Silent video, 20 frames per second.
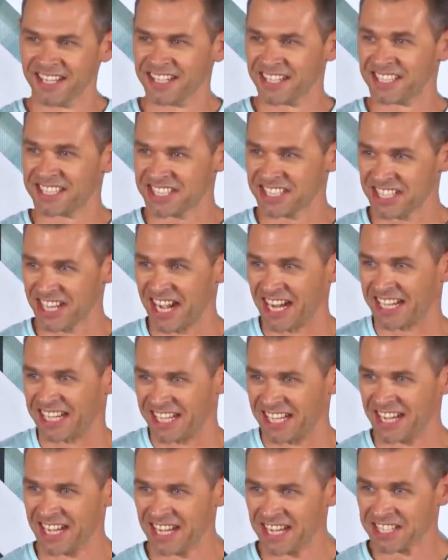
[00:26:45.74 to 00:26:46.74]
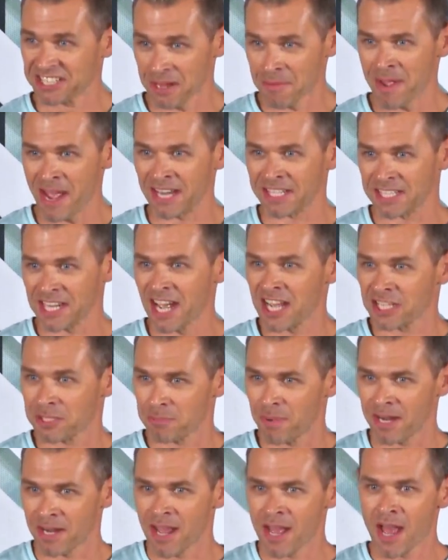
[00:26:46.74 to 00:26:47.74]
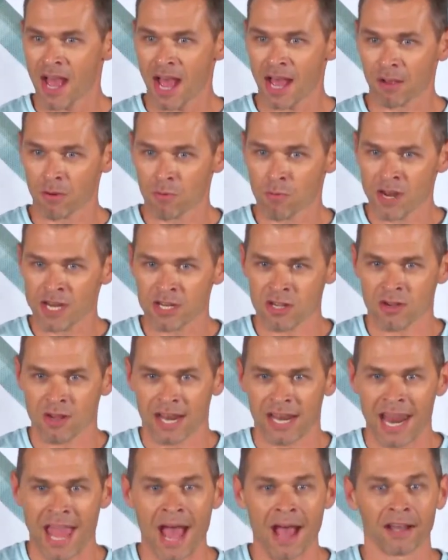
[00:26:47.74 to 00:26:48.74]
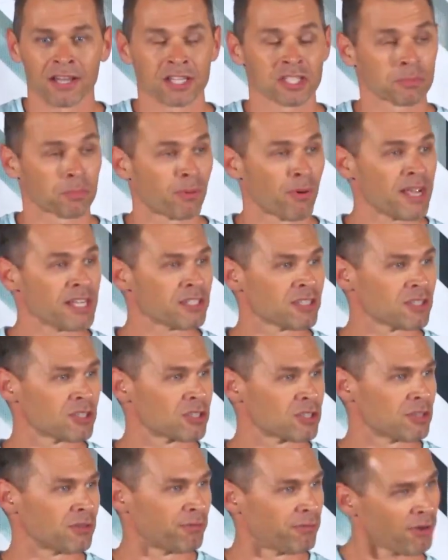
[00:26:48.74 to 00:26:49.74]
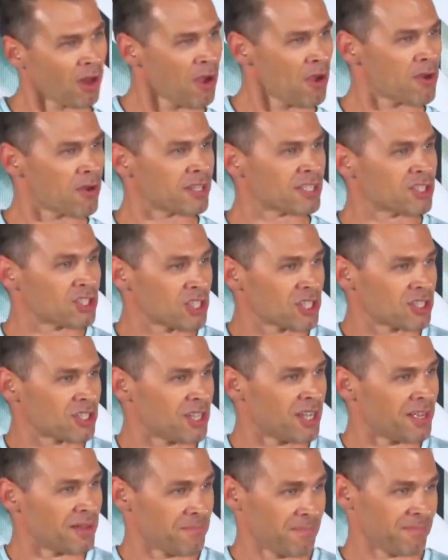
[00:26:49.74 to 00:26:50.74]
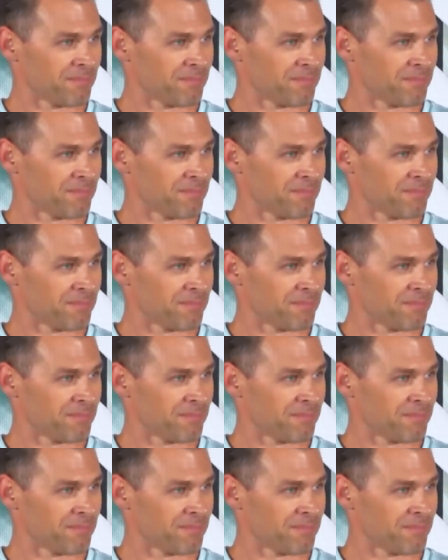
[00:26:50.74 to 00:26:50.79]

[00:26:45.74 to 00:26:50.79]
It's like somehow it does, but uh, when you allow His presence to flow, it's just,